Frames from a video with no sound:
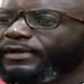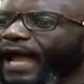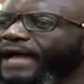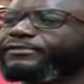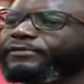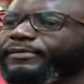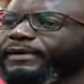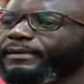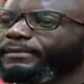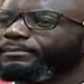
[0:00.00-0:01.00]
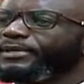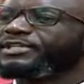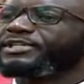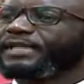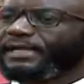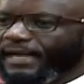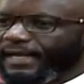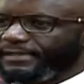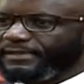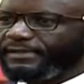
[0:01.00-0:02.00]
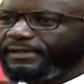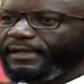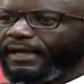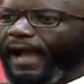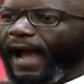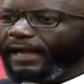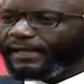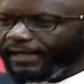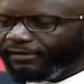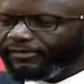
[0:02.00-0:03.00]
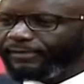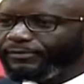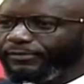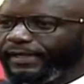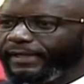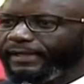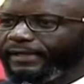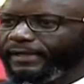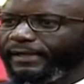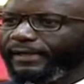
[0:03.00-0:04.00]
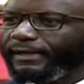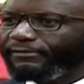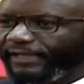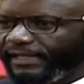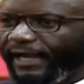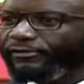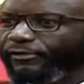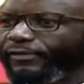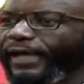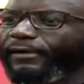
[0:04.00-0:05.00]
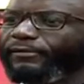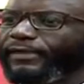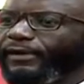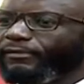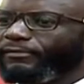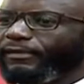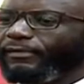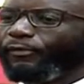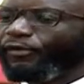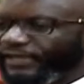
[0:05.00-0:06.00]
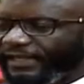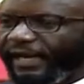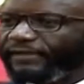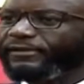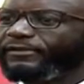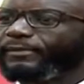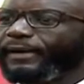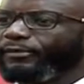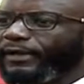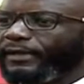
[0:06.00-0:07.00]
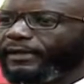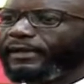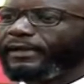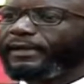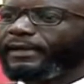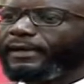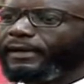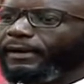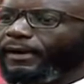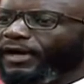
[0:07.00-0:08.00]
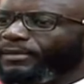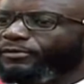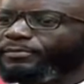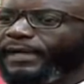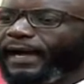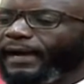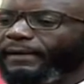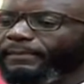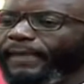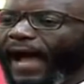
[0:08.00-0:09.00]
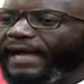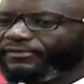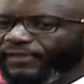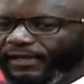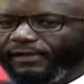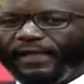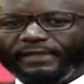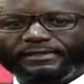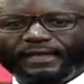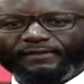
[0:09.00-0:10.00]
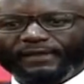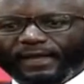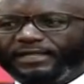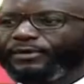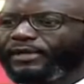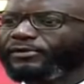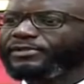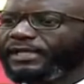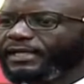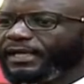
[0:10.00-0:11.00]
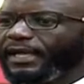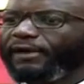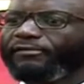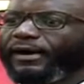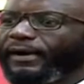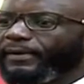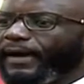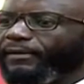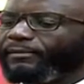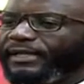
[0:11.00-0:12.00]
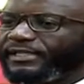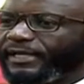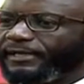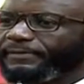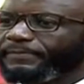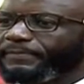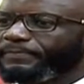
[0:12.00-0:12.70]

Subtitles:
land from the British settlers and gave them to the veterans of war veterans in Zimbabwe. Honorable Speaker, I think that as a country we are not taking care of our military